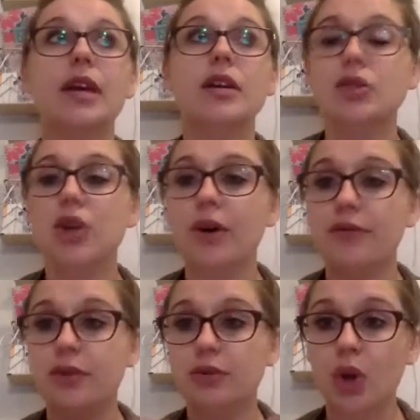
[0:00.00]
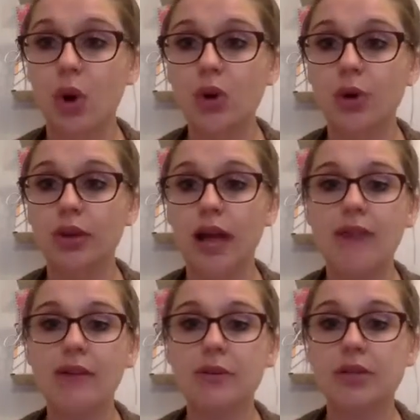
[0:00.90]
So if you don't go live,
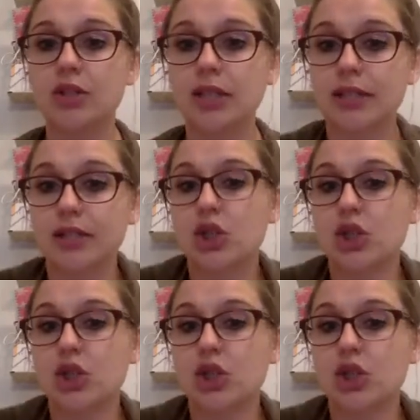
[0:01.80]
I would suggest at least